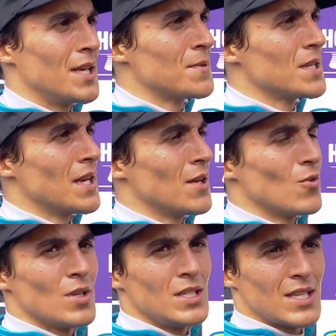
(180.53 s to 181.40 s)
Gibson and
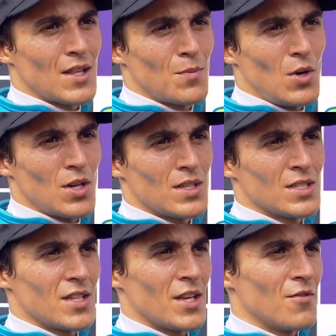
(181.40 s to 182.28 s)
all these other
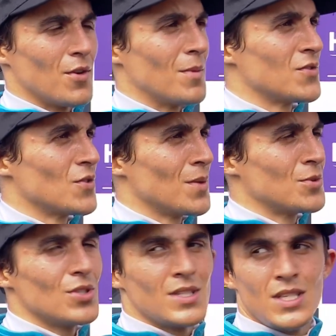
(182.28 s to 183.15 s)
partners. Thank you very much for the
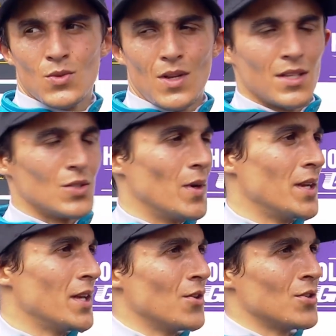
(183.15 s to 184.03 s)
opportunities. Well done to
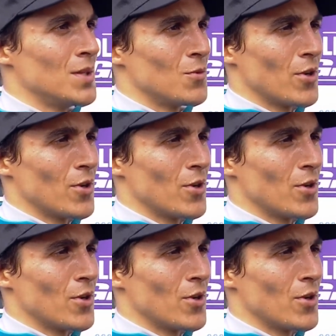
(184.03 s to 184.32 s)
Wendy and her team.